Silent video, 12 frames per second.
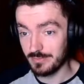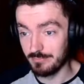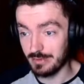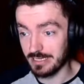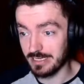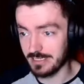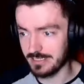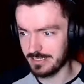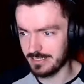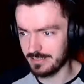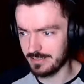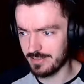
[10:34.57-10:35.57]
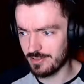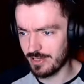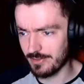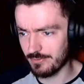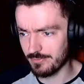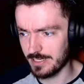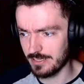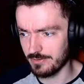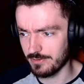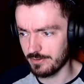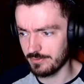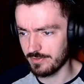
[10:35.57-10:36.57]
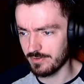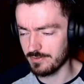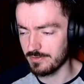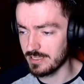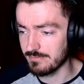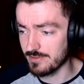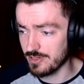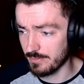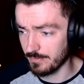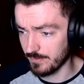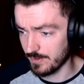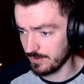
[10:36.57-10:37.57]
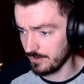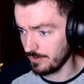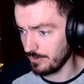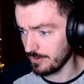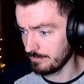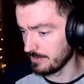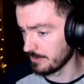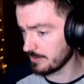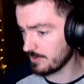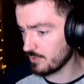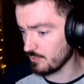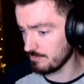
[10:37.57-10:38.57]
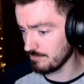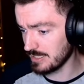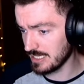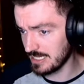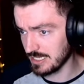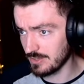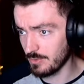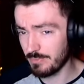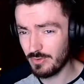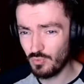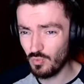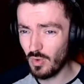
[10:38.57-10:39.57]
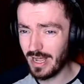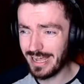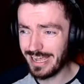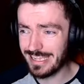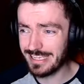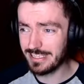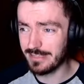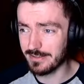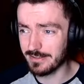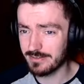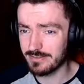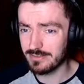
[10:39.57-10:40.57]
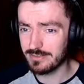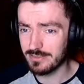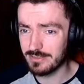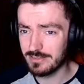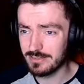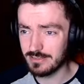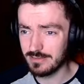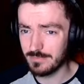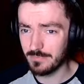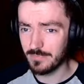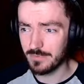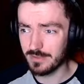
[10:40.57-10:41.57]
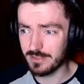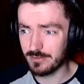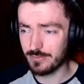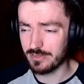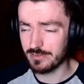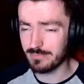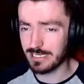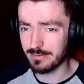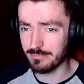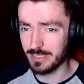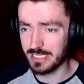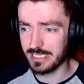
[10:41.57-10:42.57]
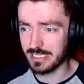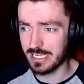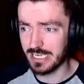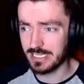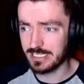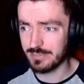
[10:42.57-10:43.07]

Bargain. This chat will remain unknown until you leave the ship and return the book to me. why? Is that so I can come back and play it again